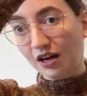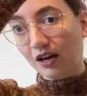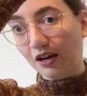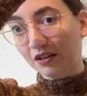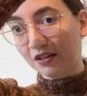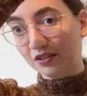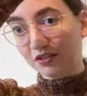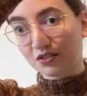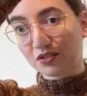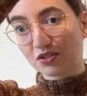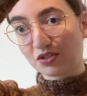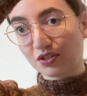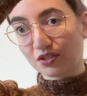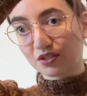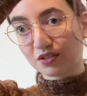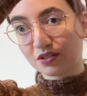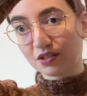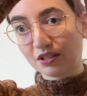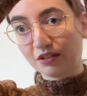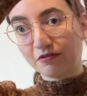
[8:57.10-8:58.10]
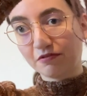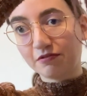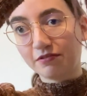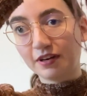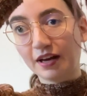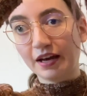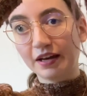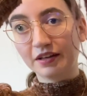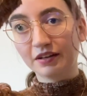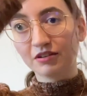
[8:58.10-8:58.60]
it's just
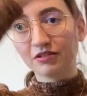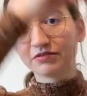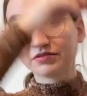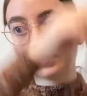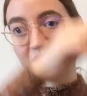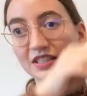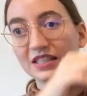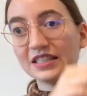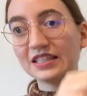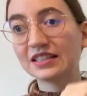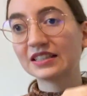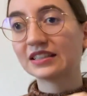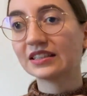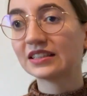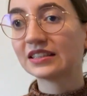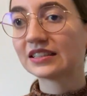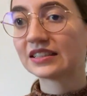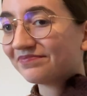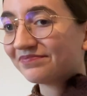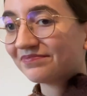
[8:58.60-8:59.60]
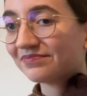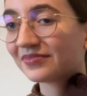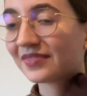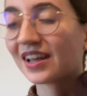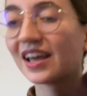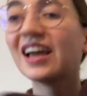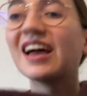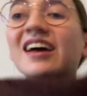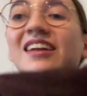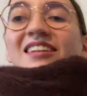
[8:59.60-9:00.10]
flying off the needles
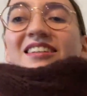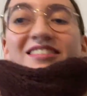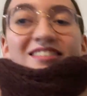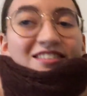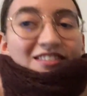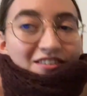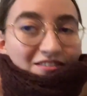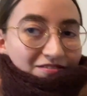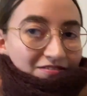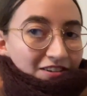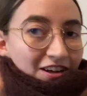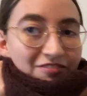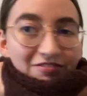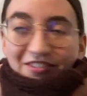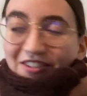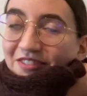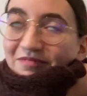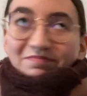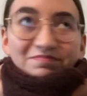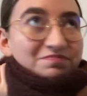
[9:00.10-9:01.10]
and it's so fluffy.